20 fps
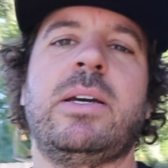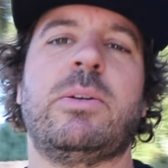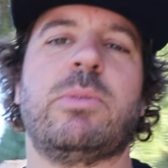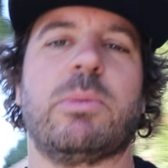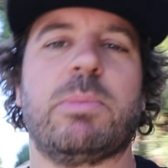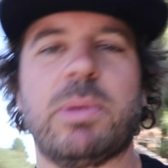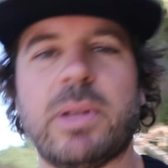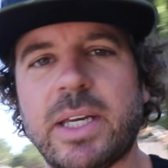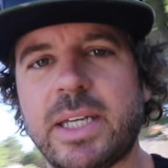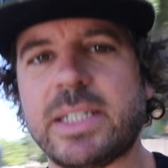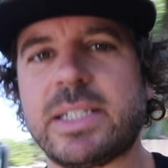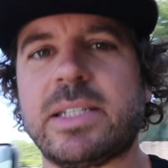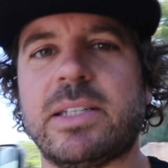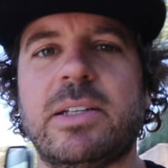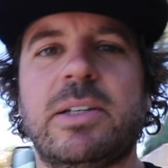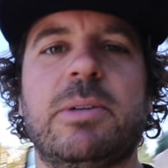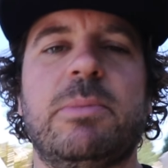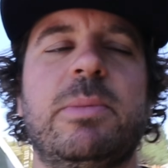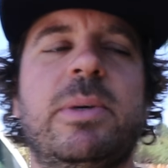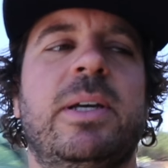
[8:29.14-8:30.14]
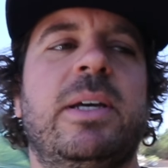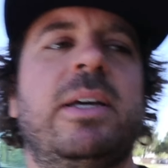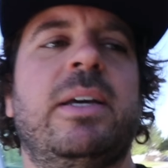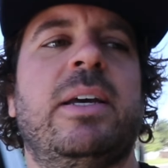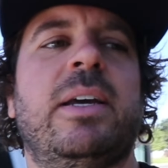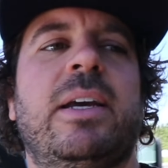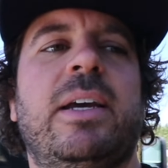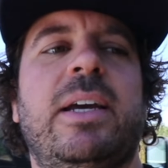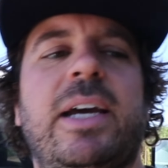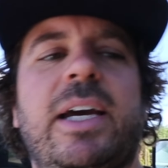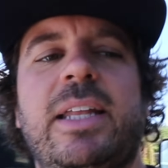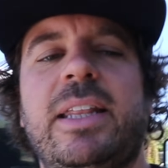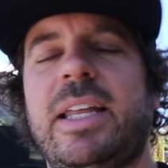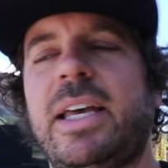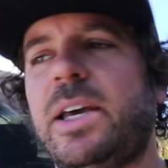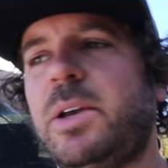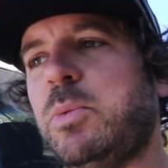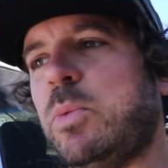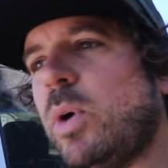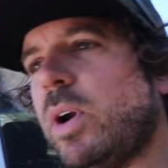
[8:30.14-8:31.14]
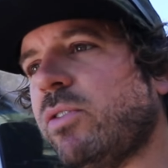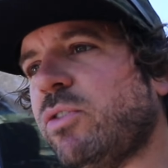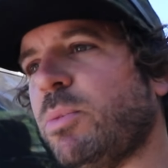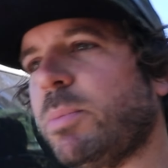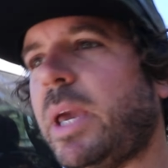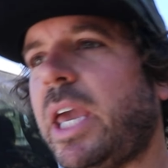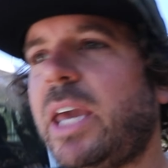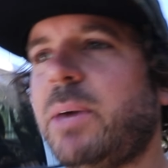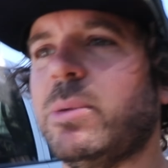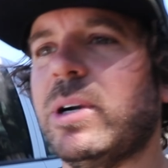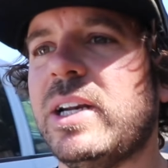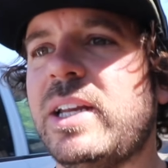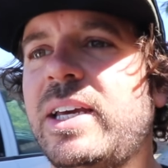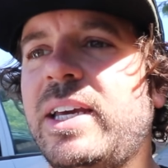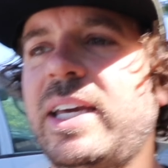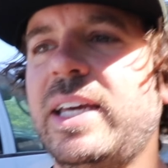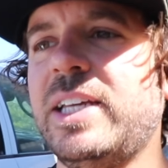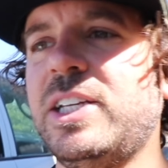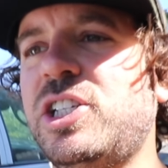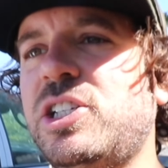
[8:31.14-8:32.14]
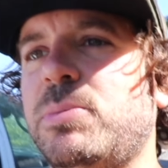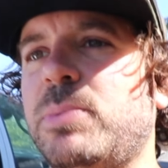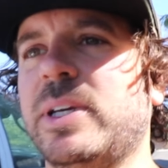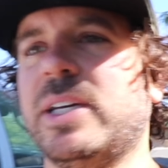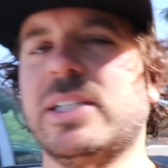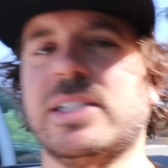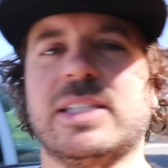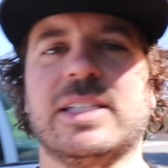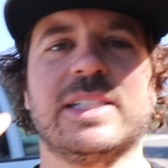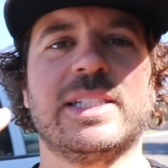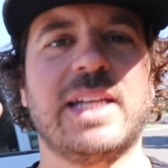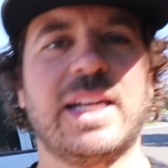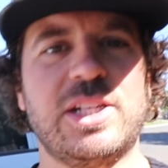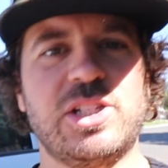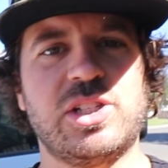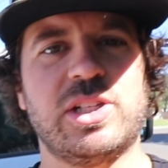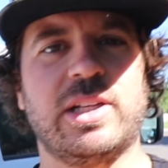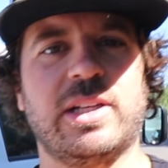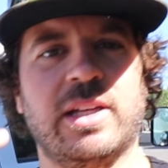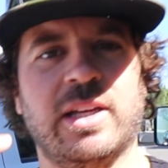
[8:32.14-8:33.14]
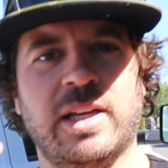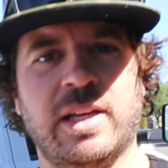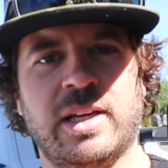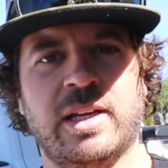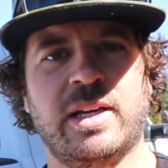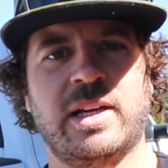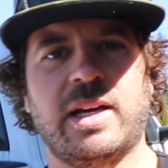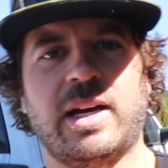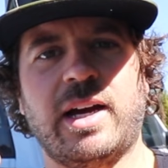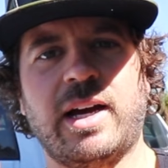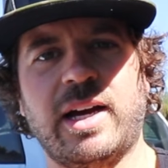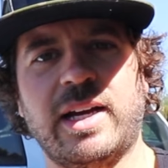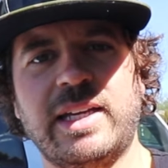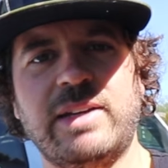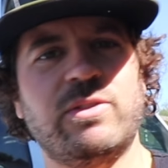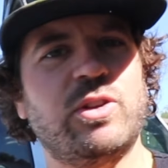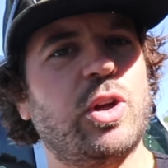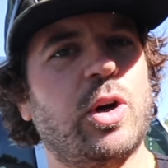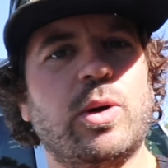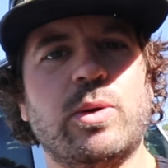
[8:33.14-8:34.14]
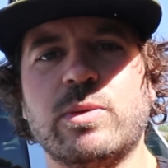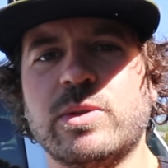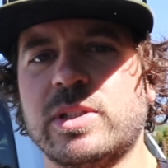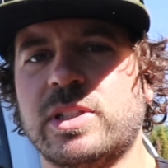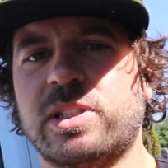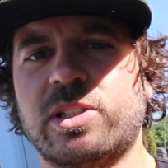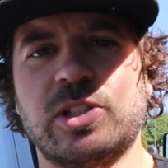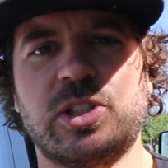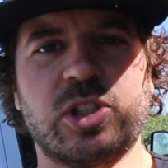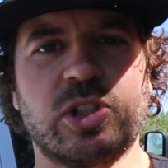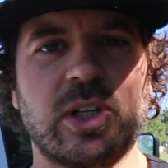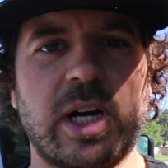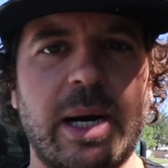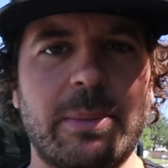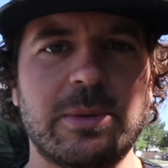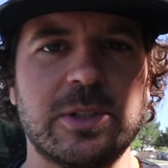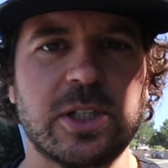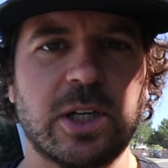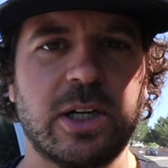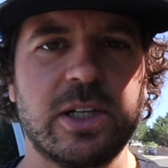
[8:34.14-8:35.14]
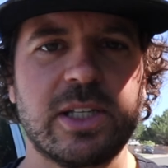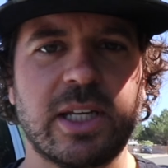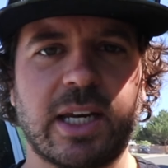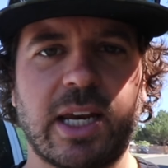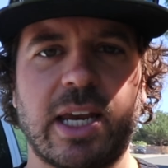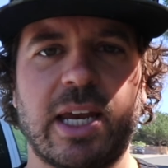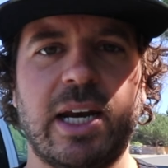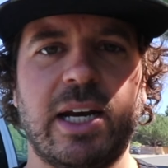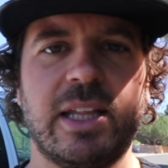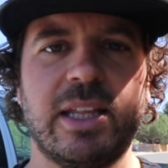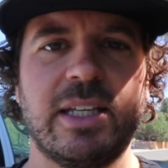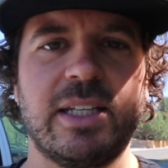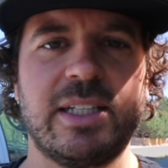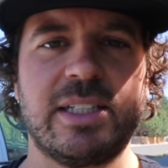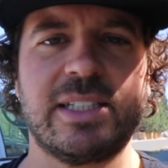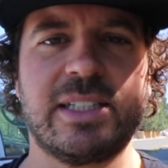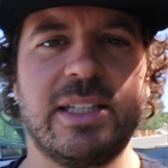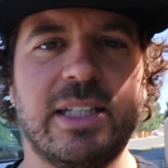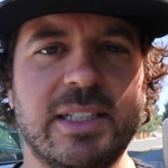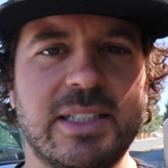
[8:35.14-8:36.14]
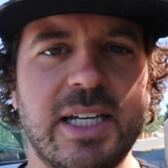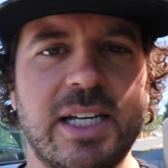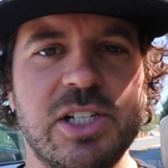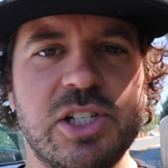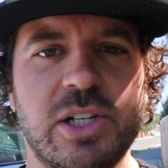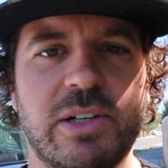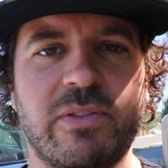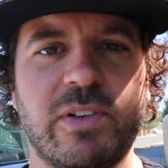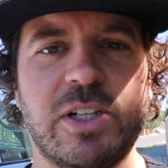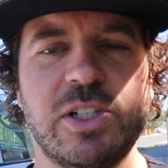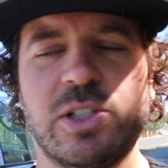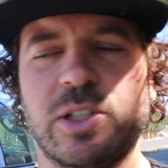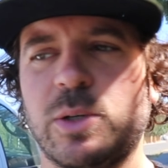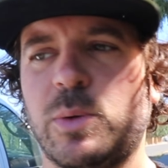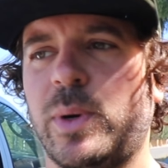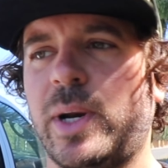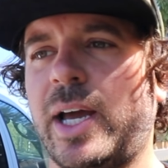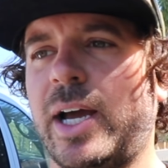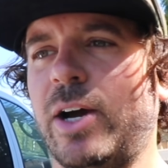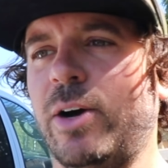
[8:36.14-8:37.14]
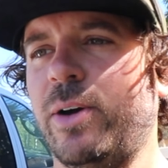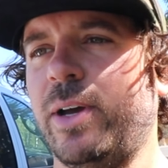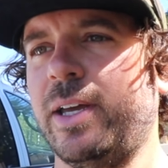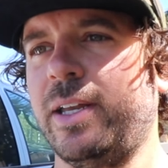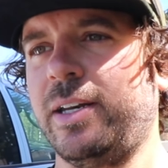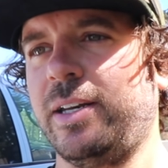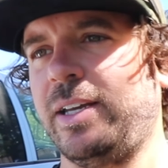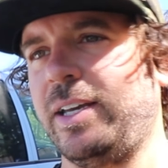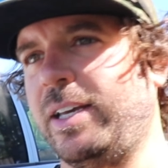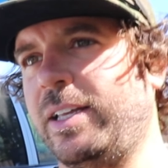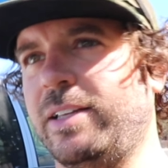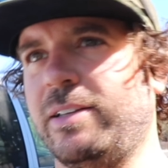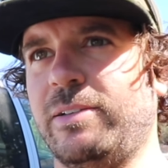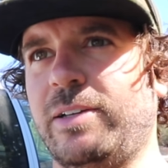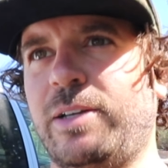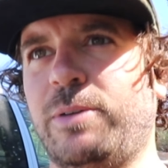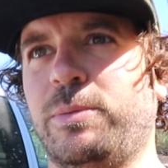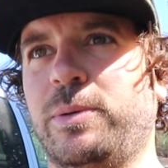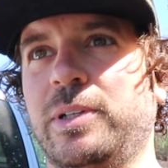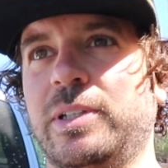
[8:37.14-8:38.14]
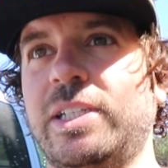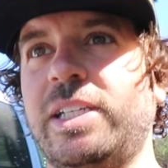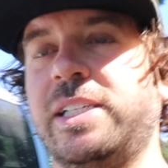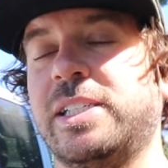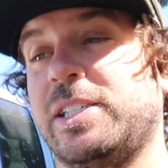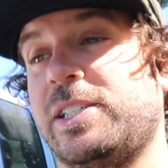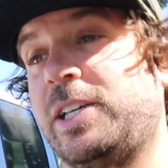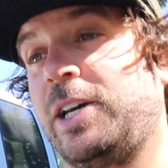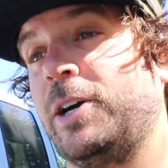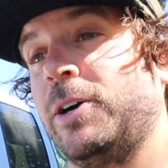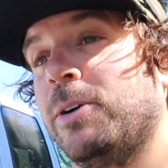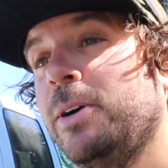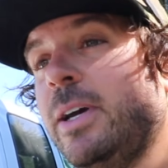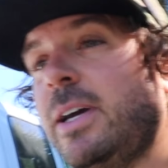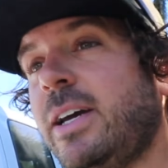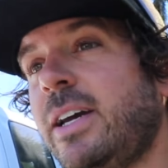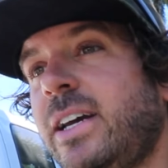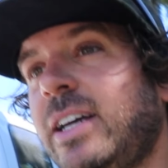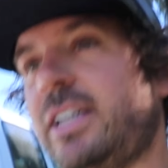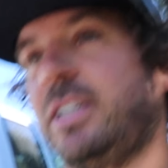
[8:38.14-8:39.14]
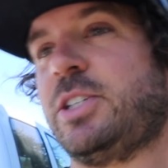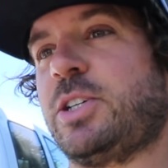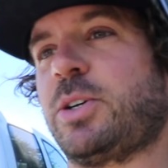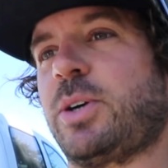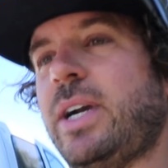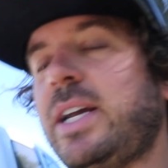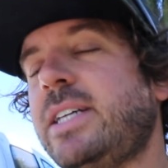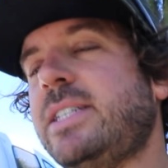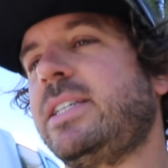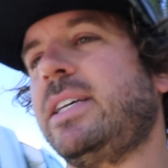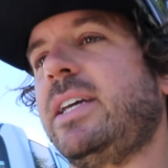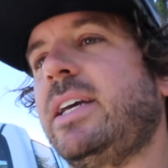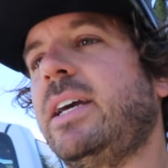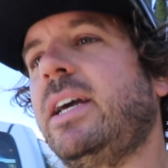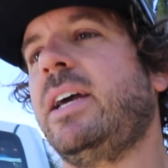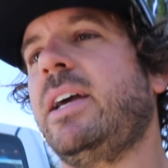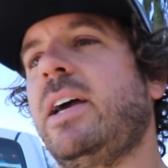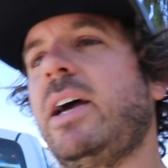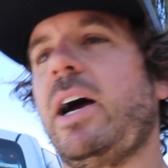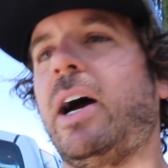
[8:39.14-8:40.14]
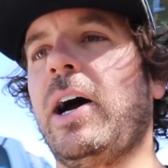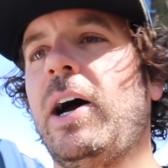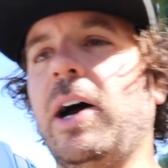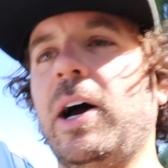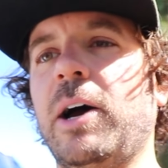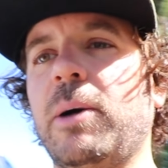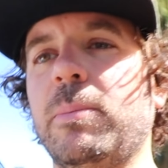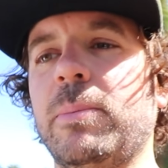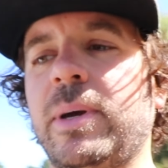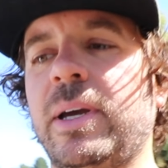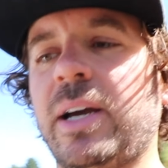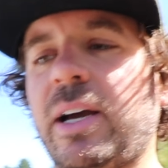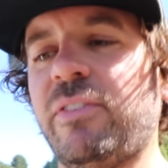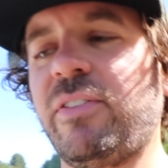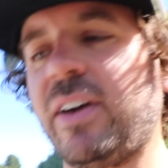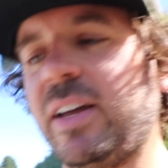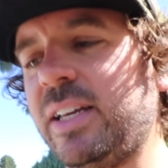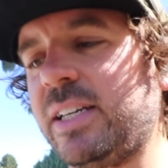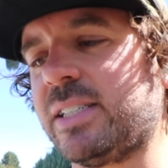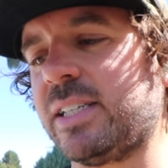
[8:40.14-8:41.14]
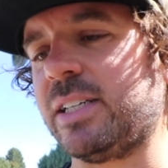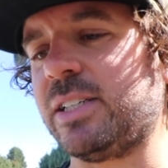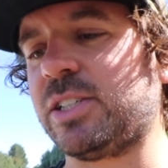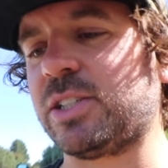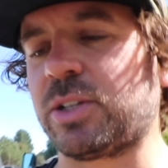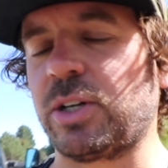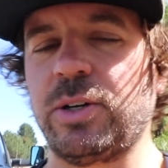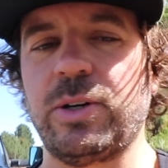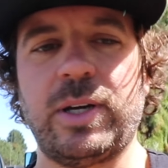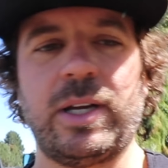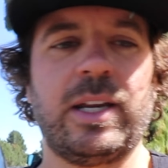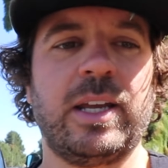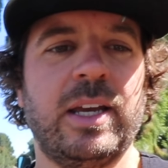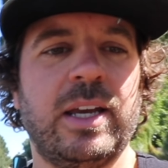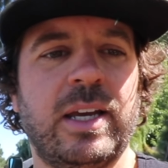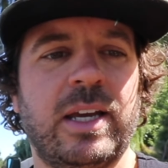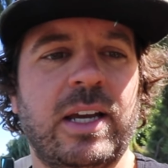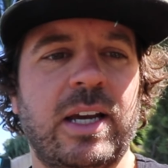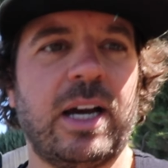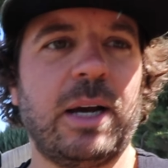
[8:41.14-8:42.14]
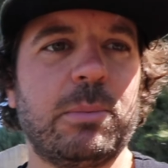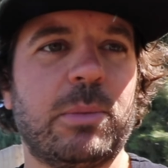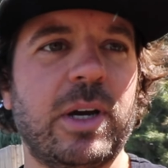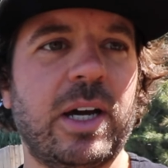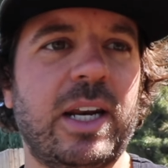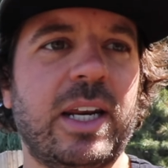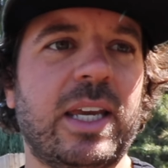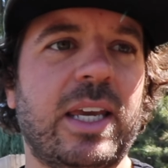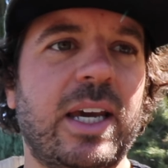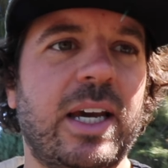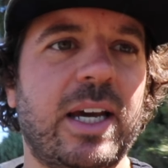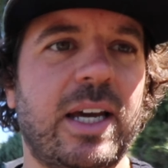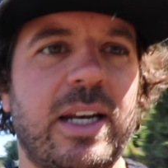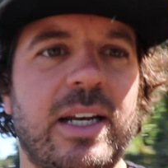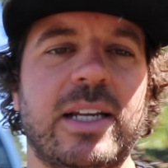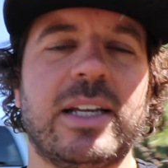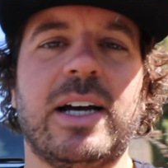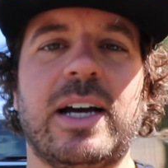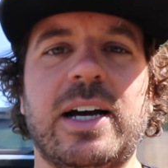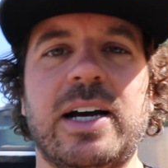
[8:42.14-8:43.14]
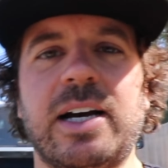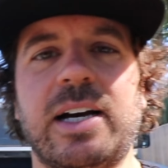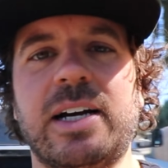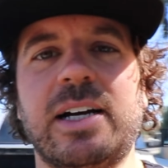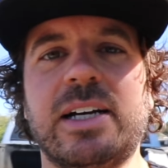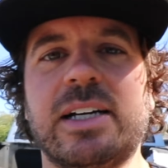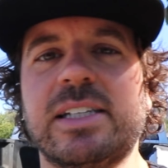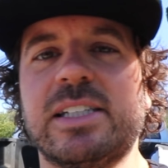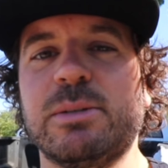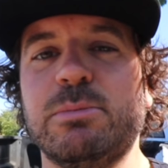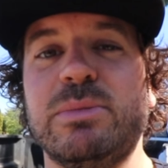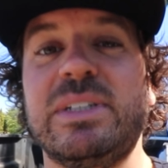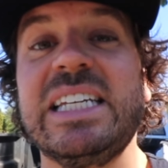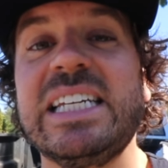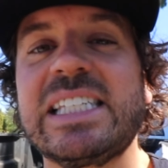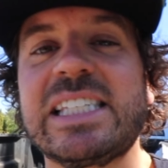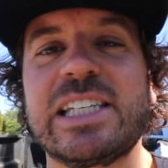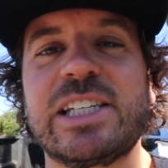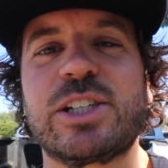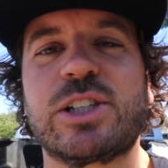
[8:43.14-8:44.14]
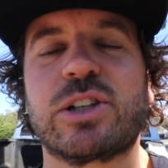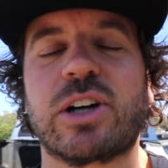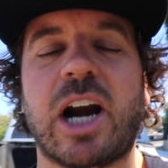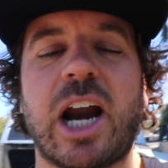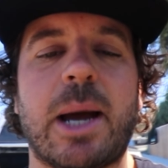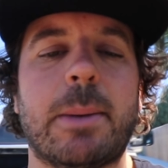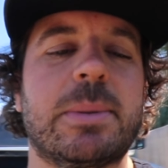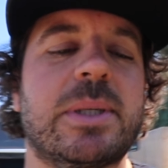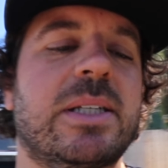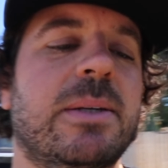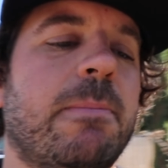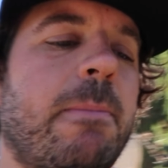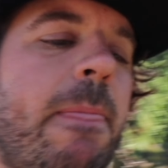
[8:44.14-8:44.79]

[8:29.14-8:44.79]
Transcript: replaced them, and then one of them came unhitched because the tension, uh, even though it was strapped as hard as I could get it, the, the tension eventually went out and it, it released. So it's crazy. Um, I finally said, screw it. I'm gonna get uh, some decent straps.